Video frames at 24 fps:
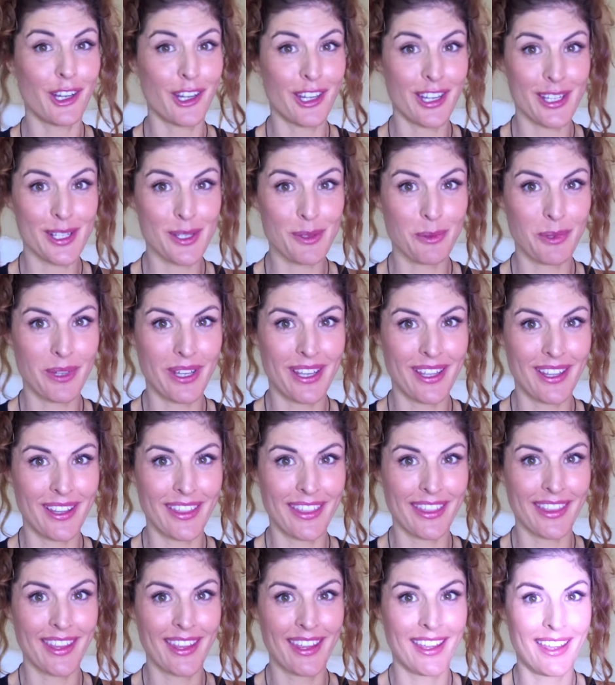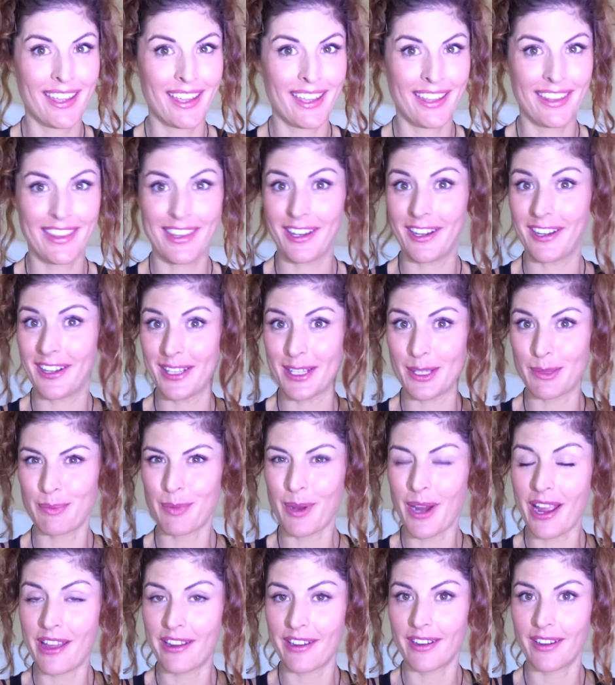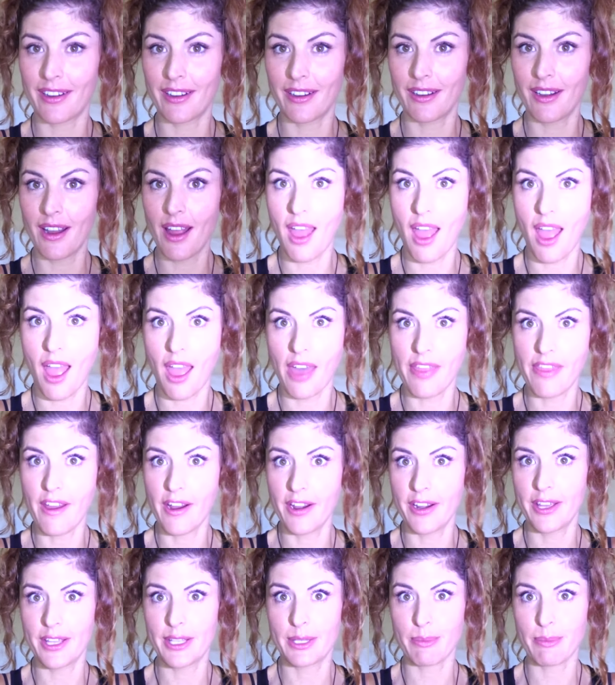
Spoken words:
it is with, there it is brighter, there it is